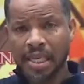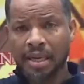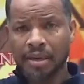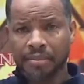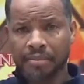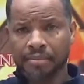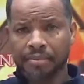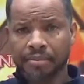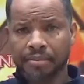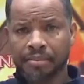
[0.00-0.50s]
Mm
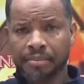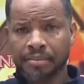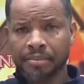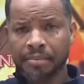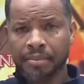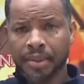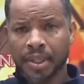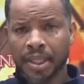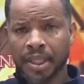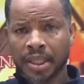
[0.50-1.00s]

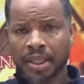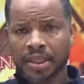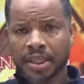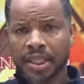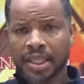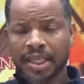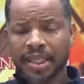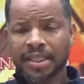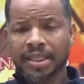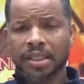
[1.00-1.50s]
-hmm. See,
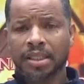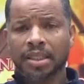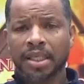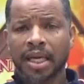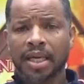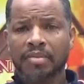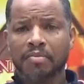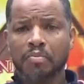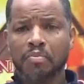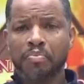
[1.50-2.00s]
this is
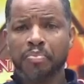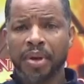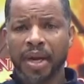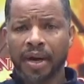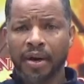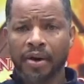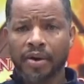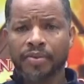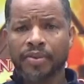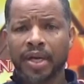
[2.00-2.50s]
getting
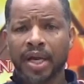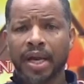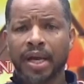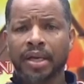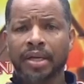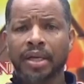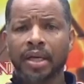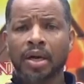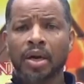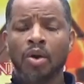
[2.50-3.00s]
bigger
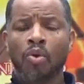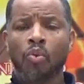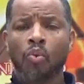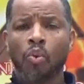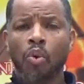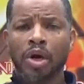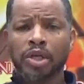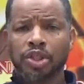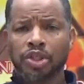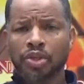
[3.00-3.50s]
than
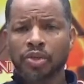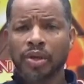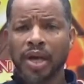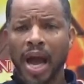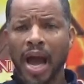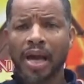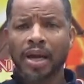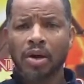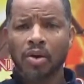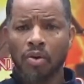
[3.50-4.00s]
what you
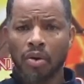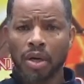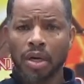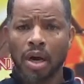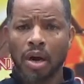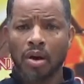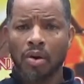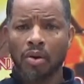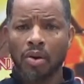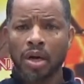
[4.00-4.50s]
got going
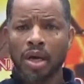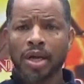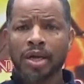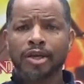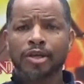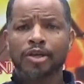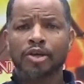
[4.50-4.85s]
on, yeah.